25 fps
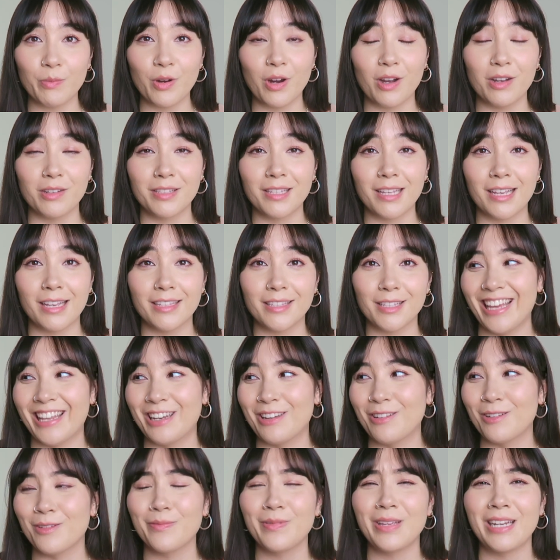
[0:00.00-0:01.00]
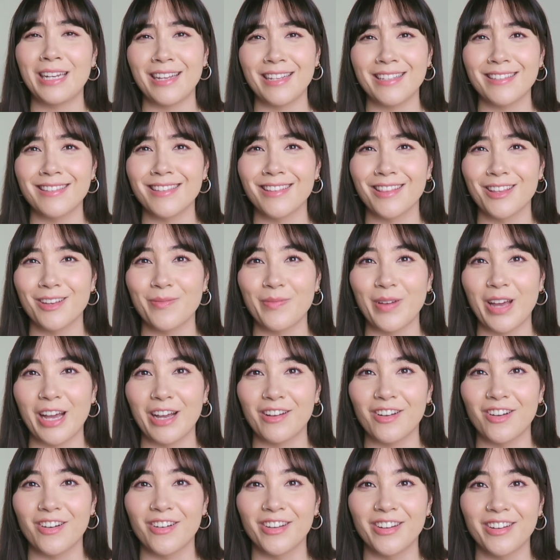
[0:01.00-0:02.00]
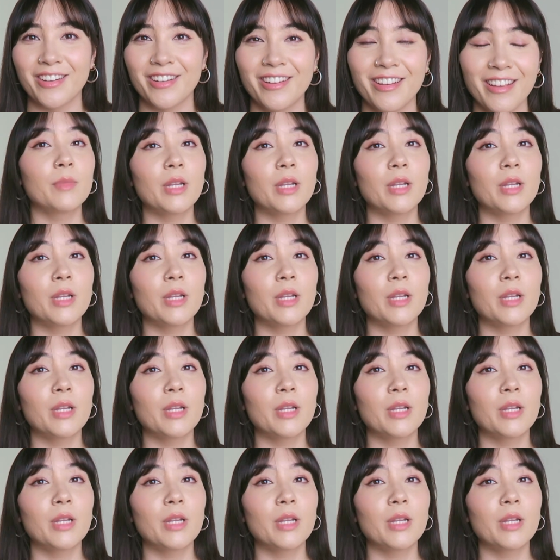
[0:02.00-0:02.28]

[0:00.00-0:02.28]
process and it'll be nice to look back on.